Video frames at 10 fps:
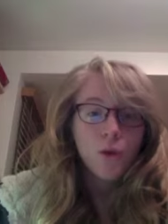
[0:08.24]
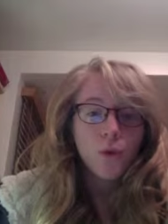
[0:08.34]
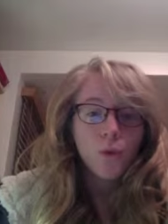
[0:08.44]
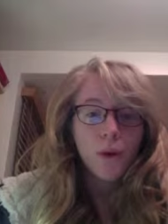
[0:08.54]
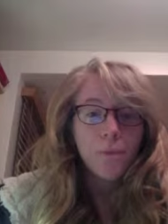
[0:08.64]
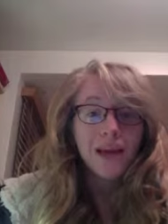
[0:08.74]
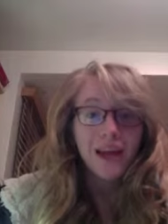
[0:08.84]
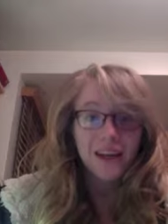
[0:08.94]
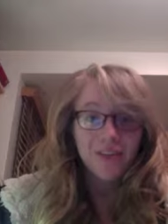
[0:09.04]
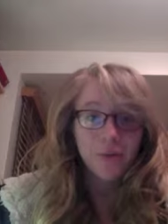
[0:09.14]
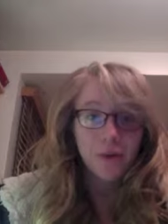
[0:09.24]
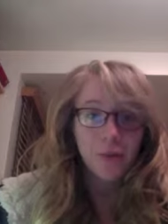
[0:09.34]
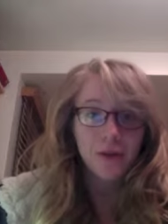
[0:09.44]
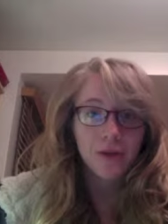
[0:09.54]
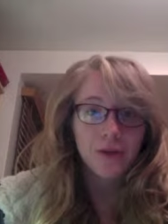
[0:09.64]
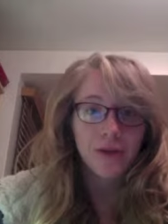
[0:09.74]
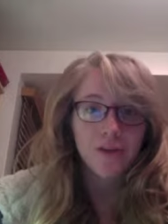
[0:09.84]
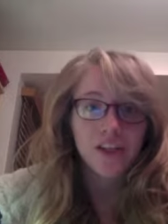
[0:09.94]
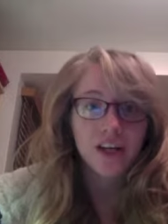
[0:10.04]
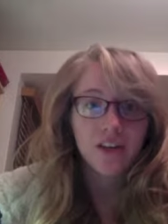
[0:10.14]
When planning for my preliminary
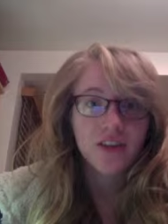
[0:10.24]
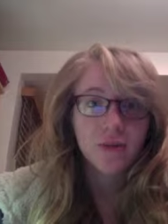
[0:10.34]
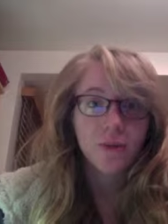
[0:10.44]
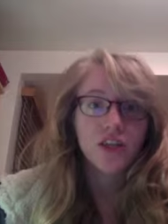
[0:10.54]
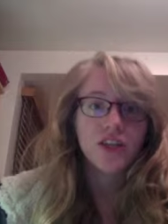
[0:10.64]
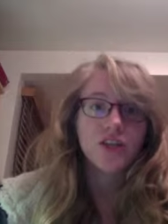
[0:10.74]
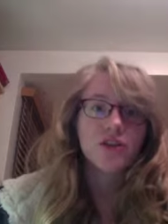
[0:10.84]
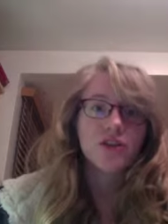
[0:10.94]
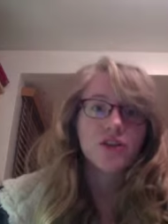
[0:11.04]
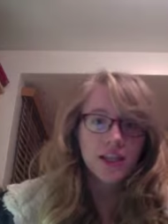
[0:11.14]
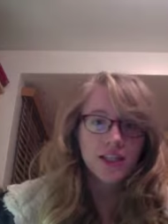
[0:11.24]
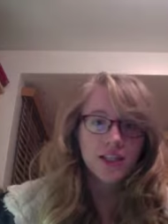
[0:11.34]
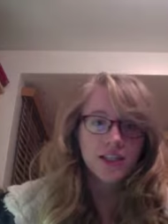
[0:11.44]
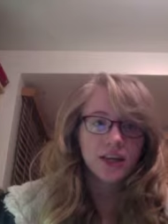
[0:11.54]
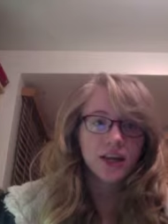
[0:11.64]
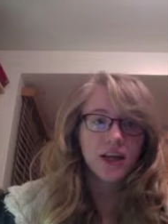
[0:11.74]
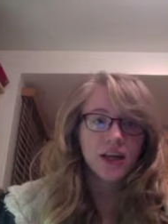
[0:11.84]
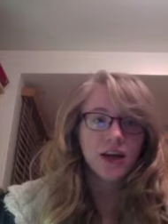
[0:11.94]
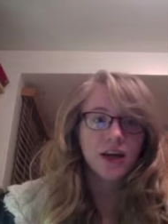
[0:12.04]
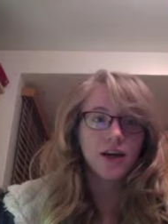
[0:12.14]
task, we just created a
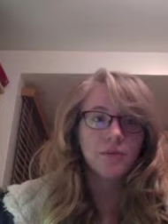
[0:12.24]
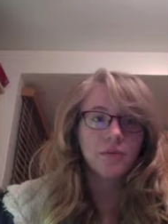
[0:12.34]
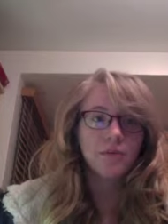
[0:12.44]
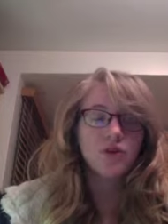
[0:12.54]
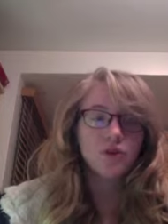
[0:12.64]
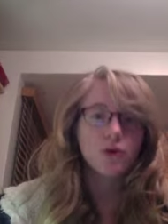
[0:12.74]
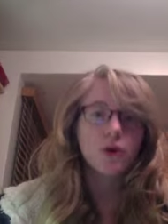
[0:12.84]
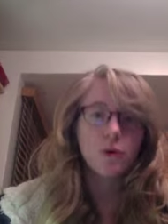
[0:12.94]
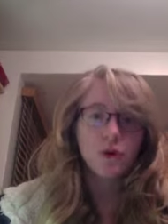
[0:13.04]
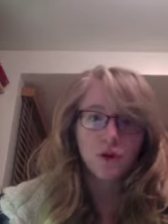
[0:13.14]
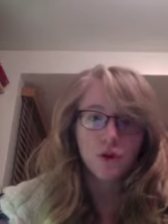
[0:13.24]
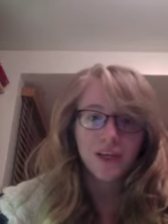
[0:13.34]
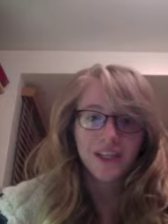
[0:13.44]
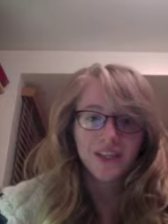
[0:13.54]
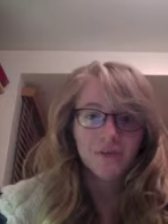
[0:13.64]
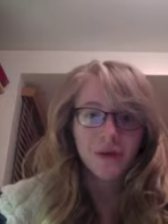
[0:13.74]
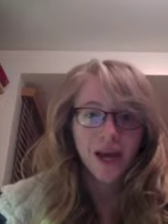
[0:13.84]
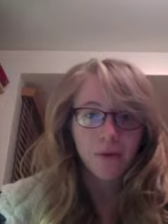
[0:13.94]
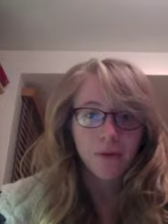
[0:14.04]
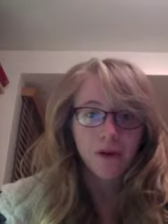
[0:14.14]
storyboard on a piece of
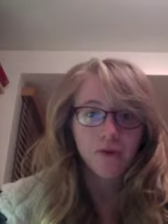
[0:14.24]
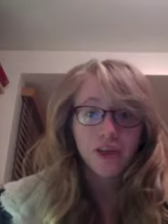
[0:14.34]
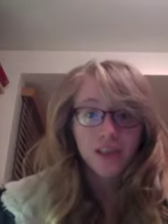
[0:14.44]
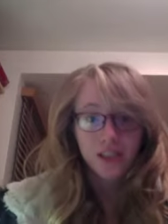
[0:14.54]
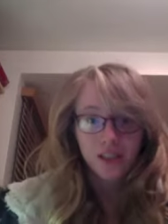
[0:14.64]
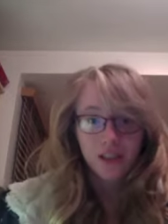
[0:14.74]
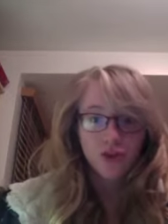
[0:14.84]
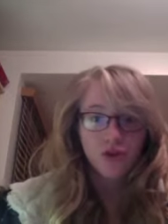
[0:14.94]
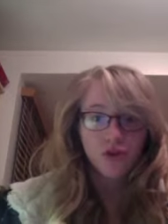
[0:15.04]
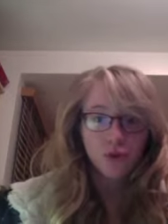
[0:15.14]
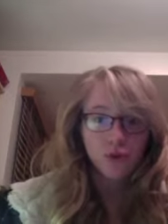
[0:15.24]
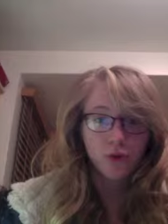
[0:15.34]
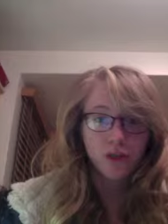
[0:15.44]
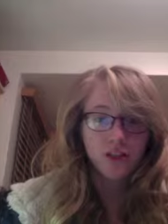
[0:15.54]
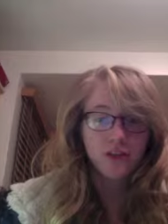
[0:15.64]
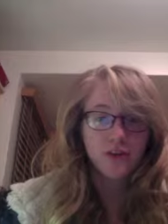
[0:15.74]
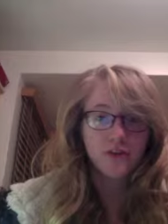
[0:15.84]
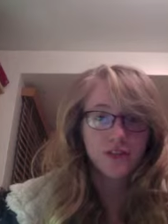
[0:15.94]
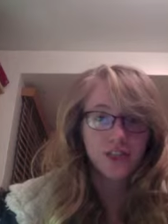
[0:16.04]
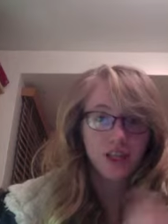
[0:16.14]
paper written and drawn as
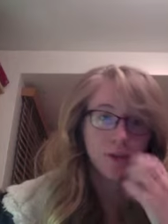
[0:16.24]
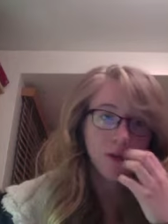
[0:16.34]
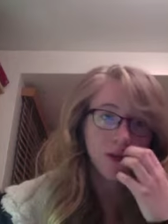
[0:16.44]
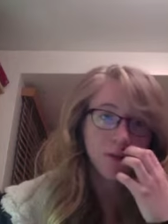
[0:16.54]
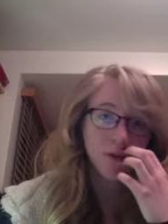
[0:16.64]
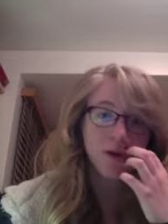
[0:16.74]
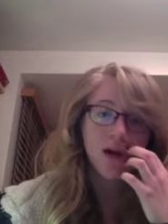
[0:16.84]
stick people.